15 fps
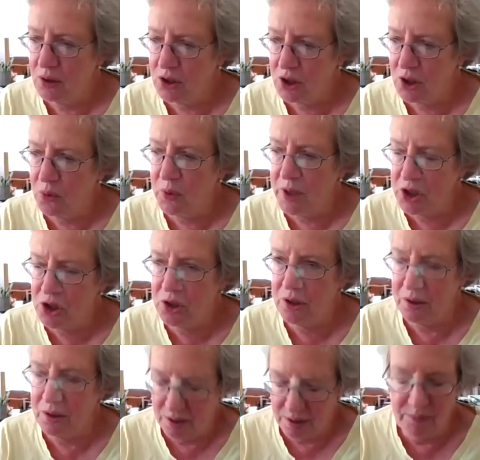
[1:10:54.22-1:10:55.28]
so how to
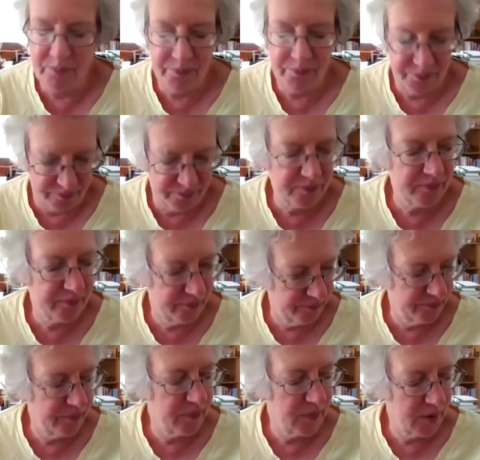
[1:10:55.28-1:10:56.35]
choose future,
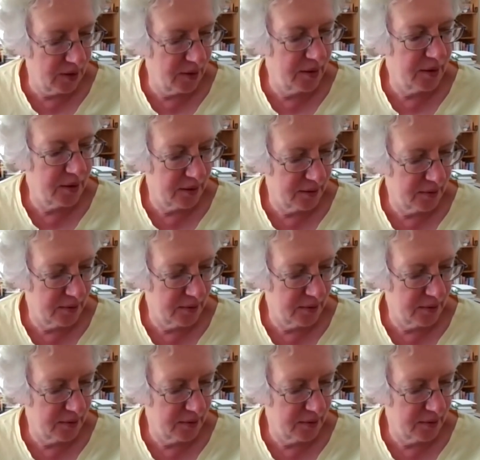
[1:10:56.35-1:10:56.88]
future, information